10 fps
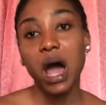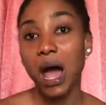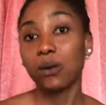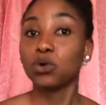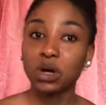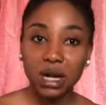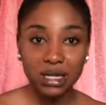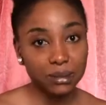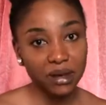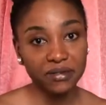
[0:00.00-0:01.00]
I will
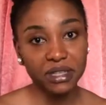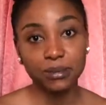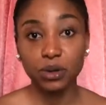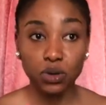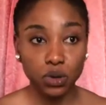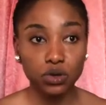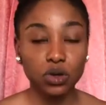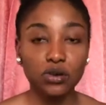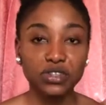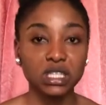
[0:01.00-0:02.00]
cleanse my face, because
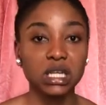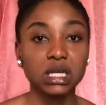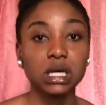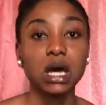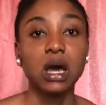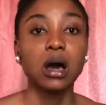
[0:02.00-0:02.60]
obviously